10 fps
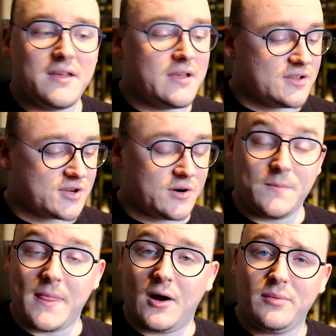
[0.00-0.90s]
So
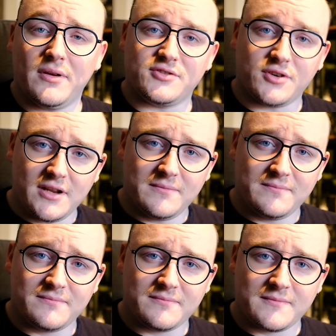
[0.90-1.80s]
I hope you enjoyed, and
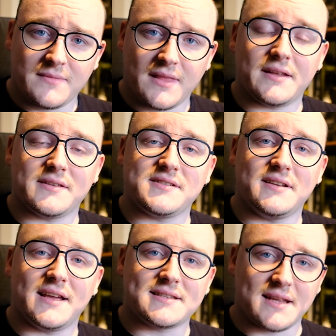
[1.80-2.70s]
I'll see you
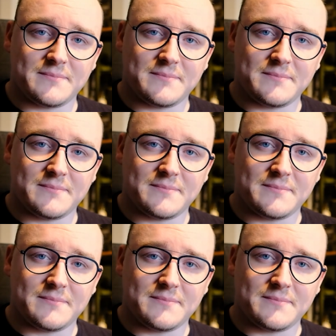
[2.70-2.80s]
next time.